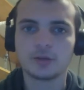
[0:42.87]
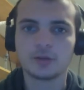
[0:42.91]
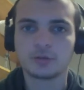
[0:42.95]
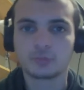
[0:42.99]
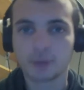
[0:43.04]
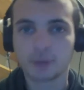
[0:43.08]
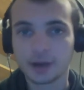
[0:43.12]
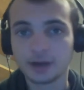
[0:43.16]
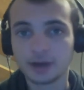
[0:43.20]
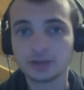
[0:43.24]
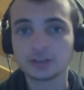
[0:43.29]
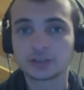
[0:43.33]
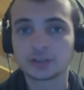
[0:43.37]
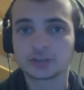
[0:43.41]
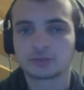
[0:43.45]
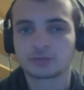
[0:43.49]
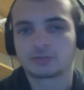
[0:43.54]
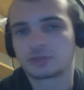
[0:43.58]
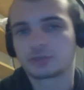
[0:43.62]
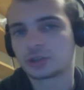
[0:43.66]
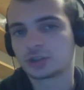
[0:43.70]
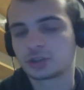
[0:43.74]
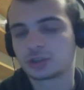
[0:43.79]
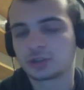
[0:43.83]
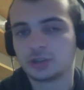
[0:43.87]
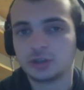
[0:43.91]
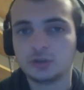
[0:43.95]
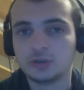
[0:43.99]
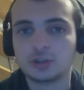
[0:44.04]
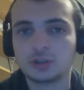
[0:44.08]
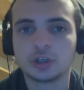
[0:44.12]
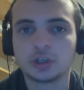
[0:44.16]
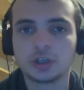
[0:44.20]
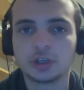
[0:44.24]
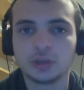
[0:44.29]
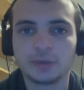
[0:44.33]
Rare is just
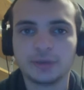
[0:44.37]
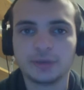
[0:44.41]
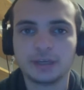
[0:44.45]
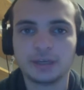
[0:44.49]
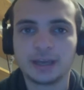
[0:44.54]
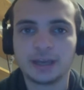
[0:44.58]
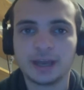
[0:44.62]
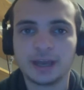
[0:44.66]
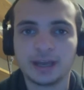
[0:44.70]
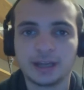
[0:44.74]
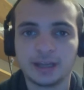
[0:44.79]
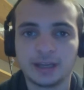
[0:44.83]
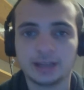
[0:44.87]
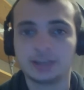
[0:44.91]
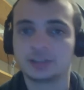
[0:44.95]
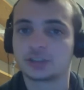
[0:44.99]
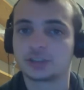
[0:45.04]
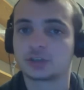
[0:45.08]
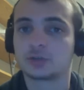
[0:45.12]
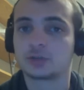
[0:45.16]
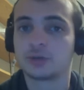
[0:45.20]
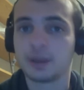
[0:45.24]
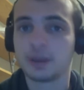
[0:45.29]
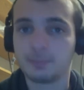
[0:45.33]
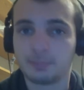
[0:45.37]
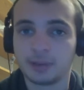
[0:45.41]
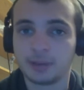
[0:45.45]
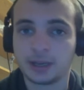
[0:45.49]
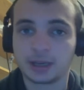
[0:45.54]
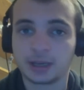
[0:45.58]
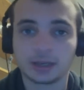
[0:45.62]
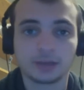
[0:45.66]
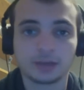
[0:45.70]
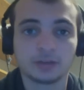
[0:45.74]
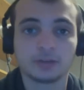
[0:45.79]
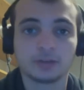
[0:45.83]
usually when you get it, it's great
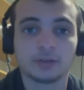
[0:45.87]
pick.